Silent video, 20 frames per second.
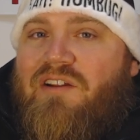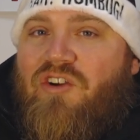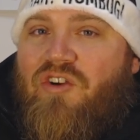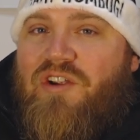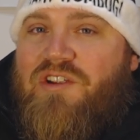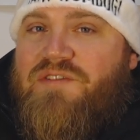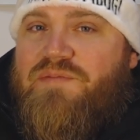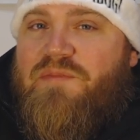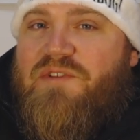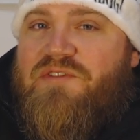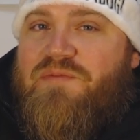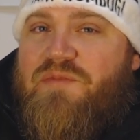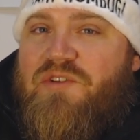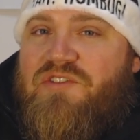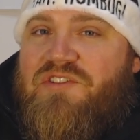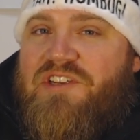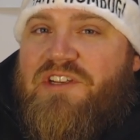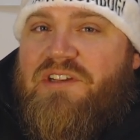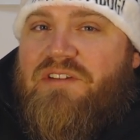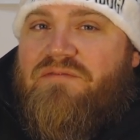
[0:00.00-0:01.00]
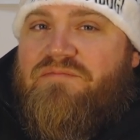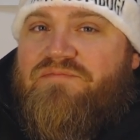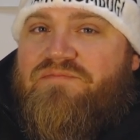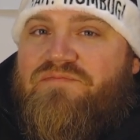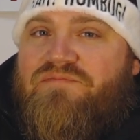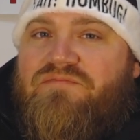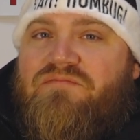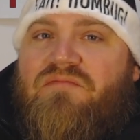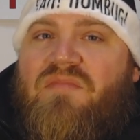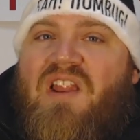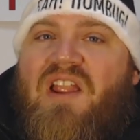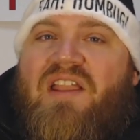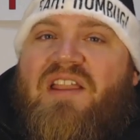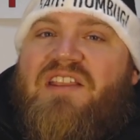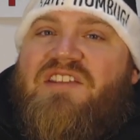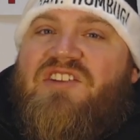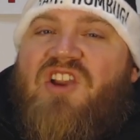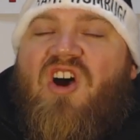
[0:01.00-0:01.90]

Christmas music is